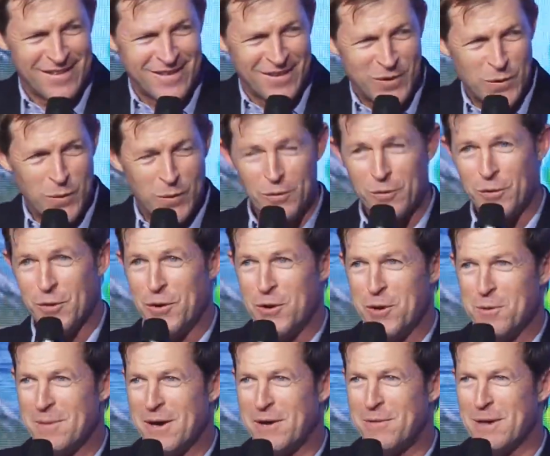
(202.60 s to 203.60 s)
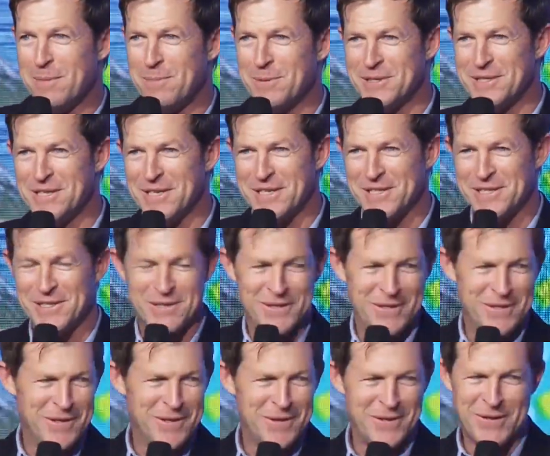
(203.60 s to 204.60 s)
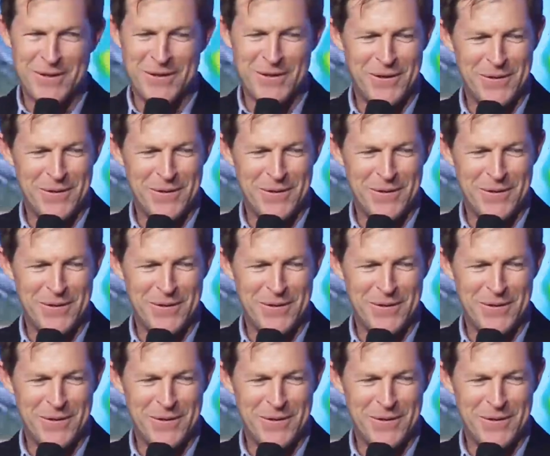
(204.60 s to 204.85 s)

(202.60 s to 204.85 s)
You will ruin my reputation. No.